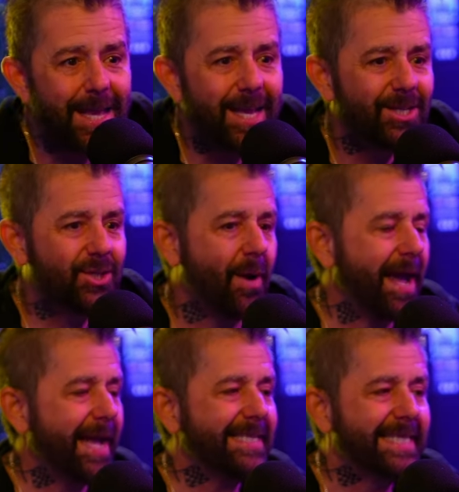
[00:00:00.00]
So I
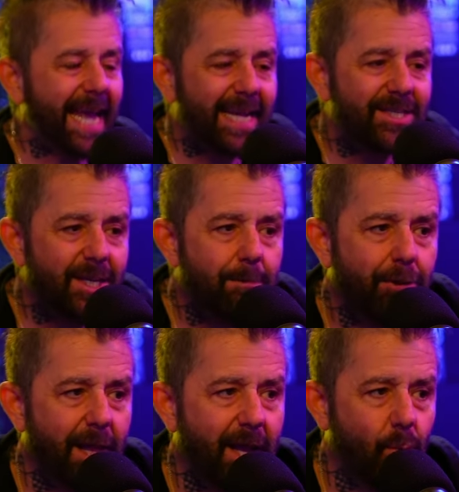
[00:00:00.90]
had Danzig
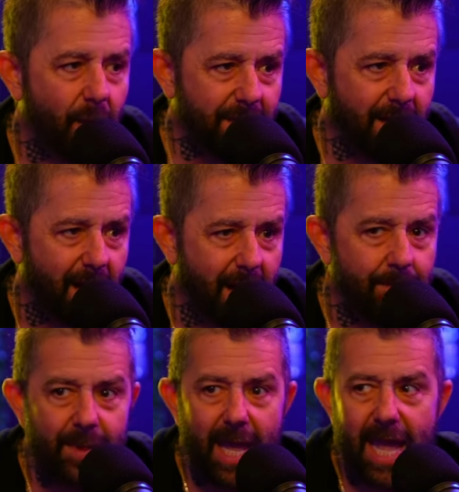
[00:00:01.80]
play one time,
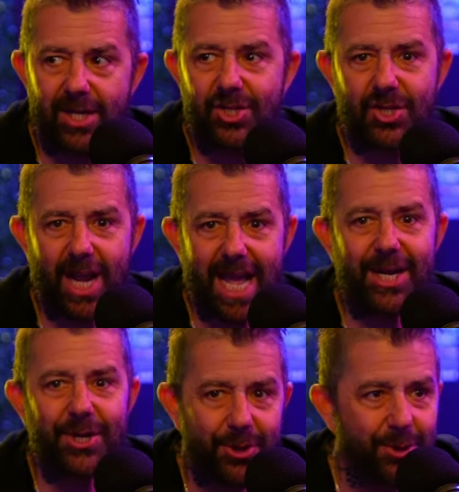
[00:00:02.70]
and
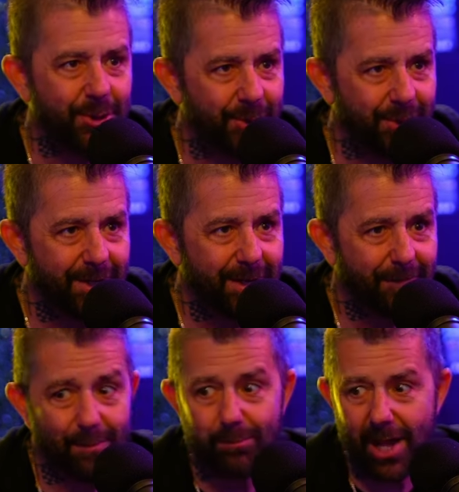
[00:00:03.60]
Shannon Hoon
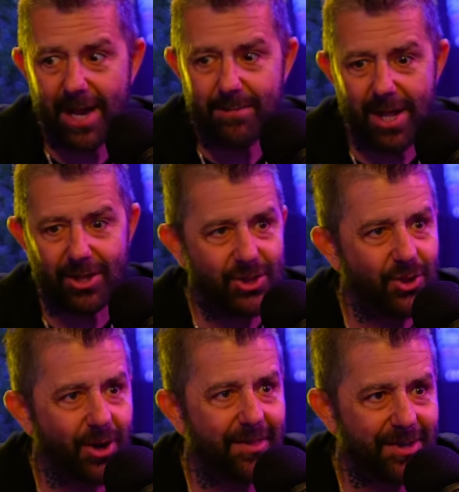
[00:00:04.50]
from Blind Melon
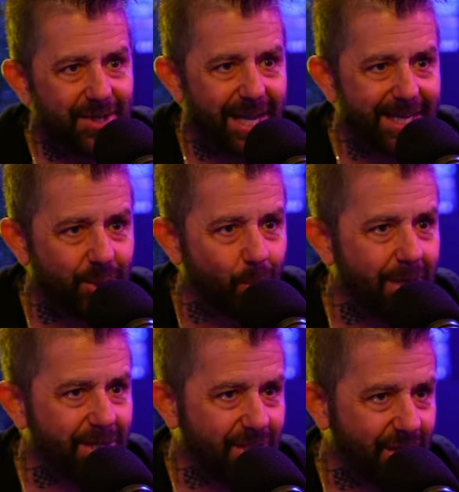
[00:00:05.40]
stood on the stage to
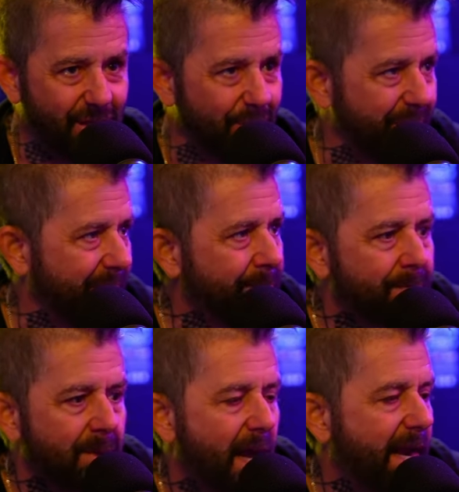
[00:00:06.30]
work as security.
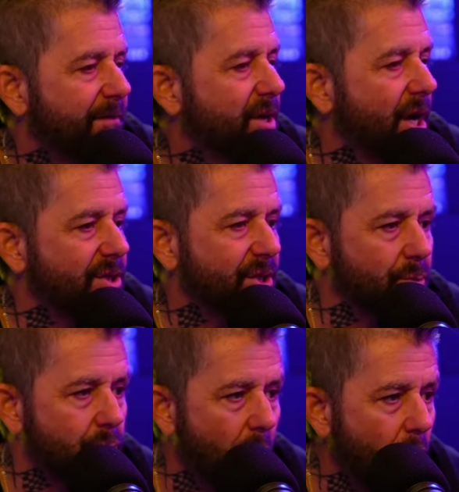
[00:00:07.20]
I'd have Guns
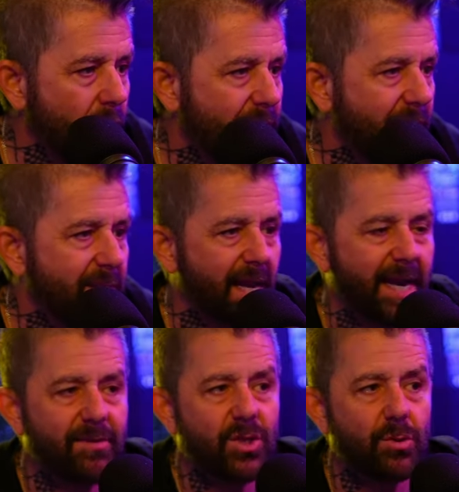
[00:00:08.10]
N' Roses, I'd
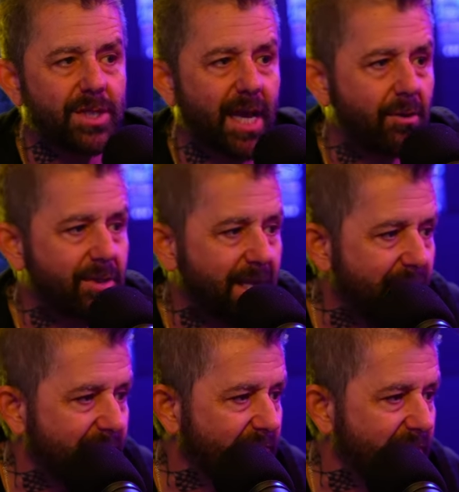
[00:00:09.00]
have Suicidal
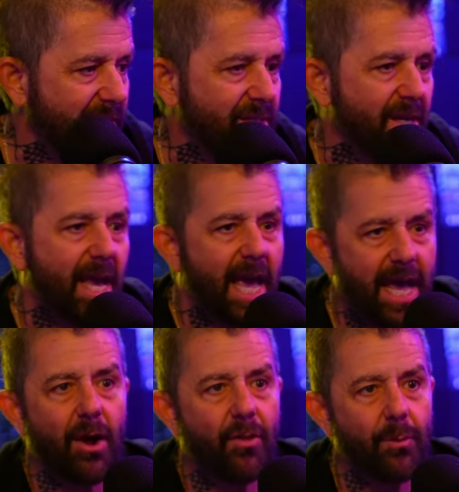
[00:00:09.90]
Tendencies,
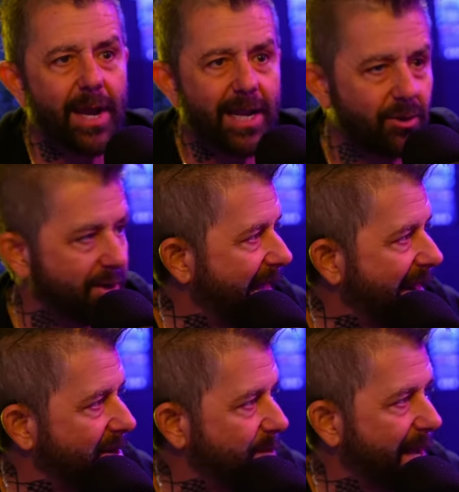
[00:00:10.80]
and all the regular Cat
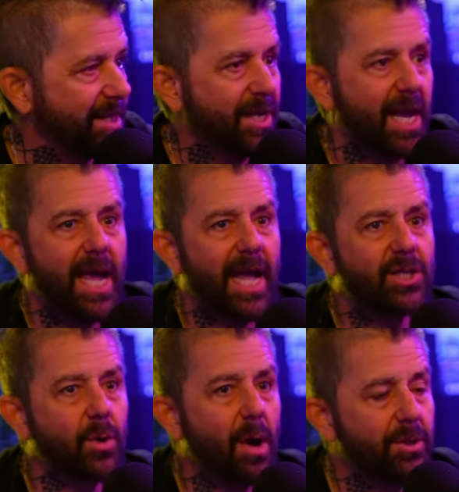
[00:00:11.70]
House bands. And
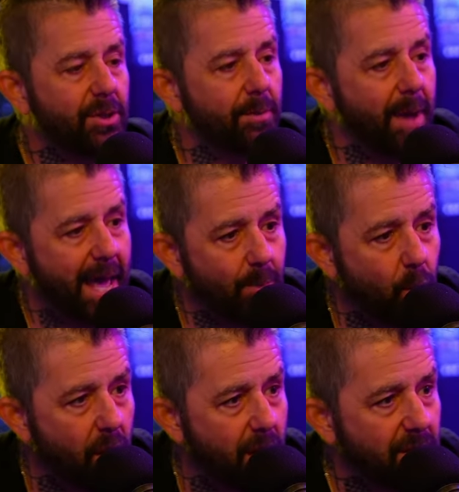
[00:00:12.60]
so I would do Madame
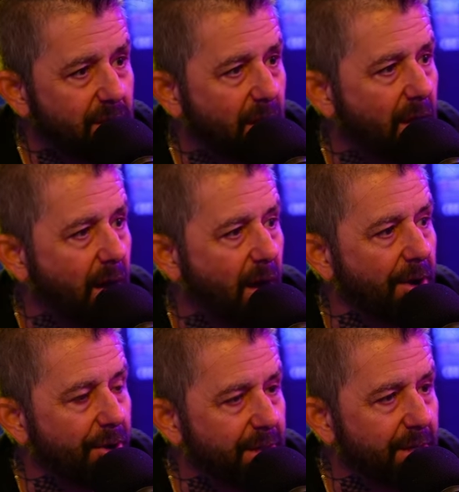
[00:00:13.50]
Wong's
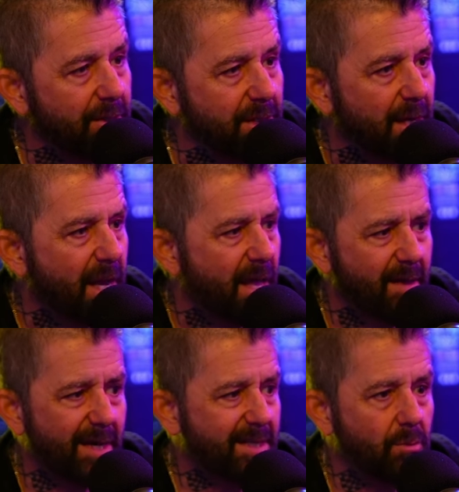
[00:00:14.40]
on New Year's, and
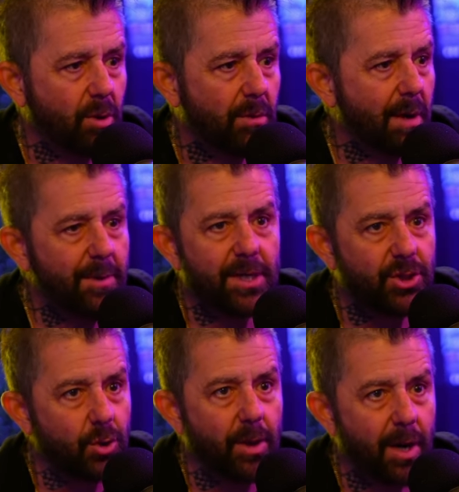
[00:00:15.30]
then I said, well, I'm going to
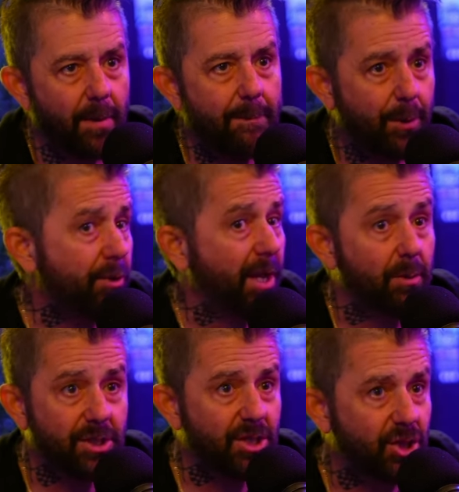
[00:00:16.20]
do one on my birthday,
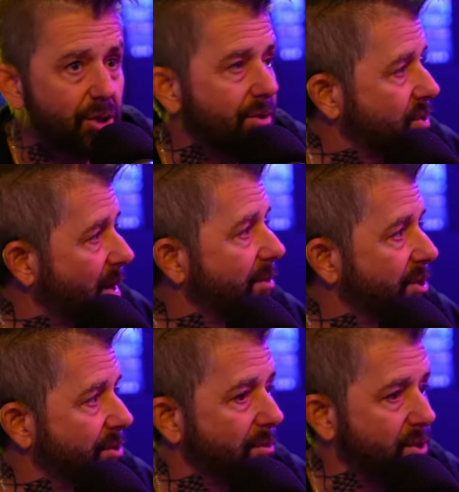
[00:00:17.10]
which is June. So I would
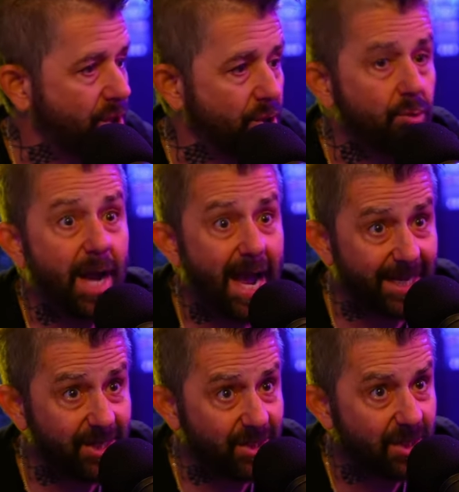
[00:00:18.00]
do those two
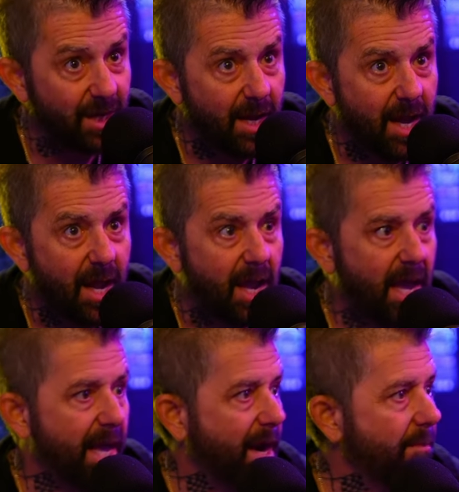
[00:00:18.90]
nights,
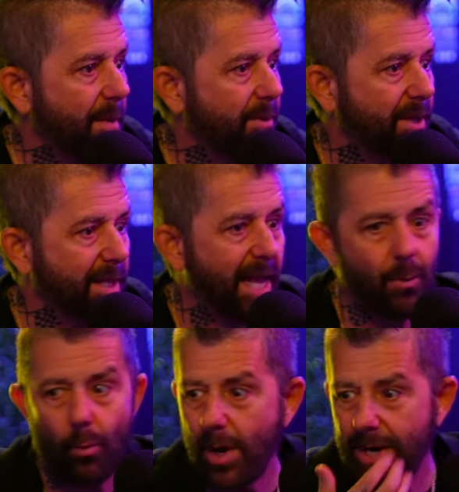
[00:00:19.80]
and I remember that like
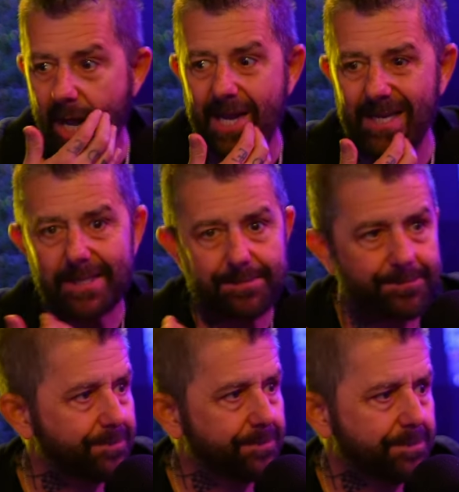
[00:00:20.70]
one night,
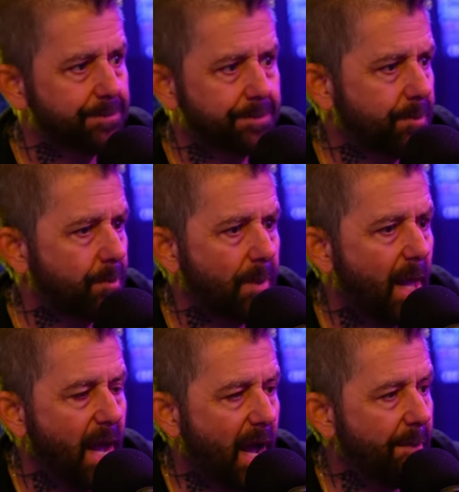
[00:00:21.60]

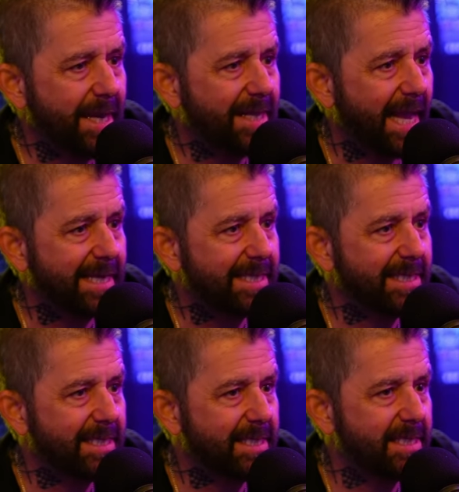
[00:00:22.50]
I made like
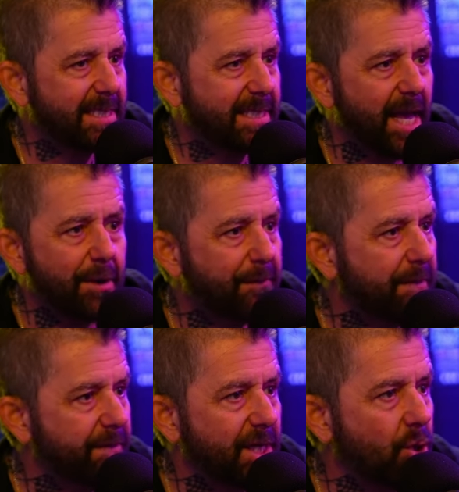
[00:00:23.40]
10 or
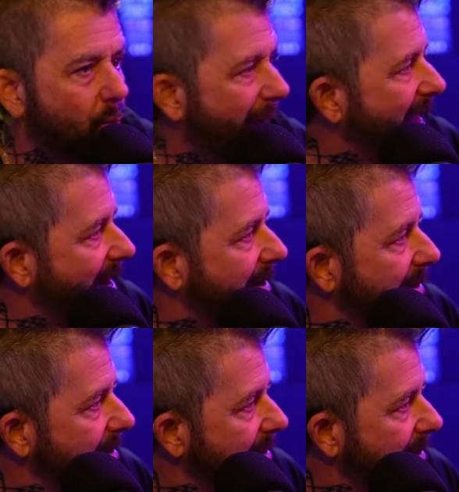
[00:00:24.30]
15 grand
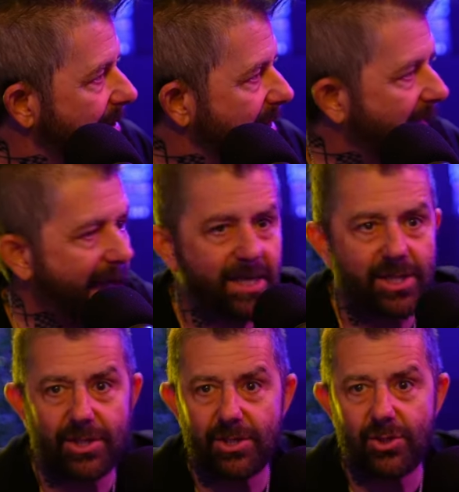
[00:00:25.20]
cash
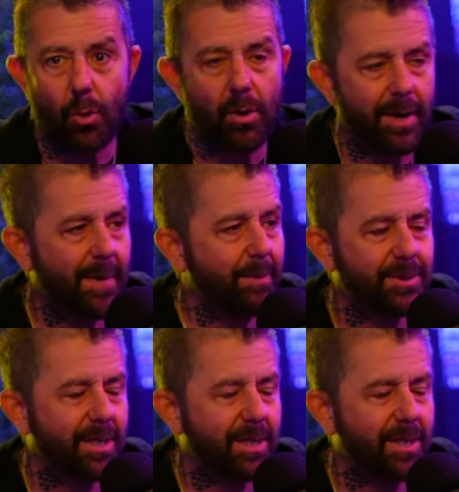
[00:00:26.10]
at the door. And I remember